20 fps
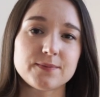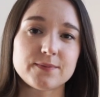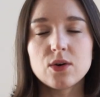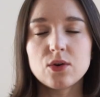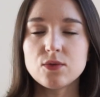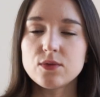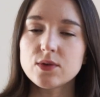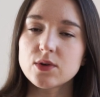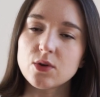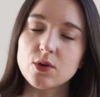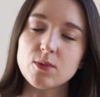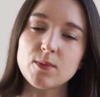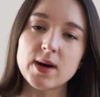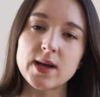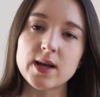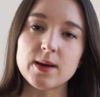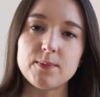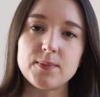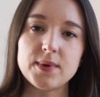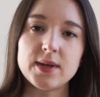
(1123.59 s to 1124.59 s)
Overall,
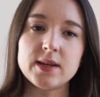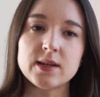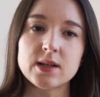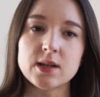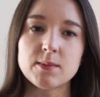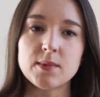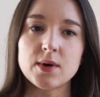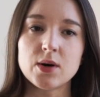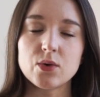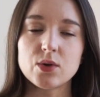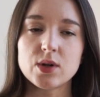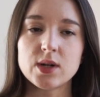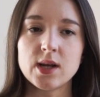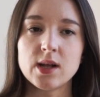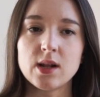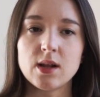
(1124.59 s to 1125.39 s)
my opinion about Le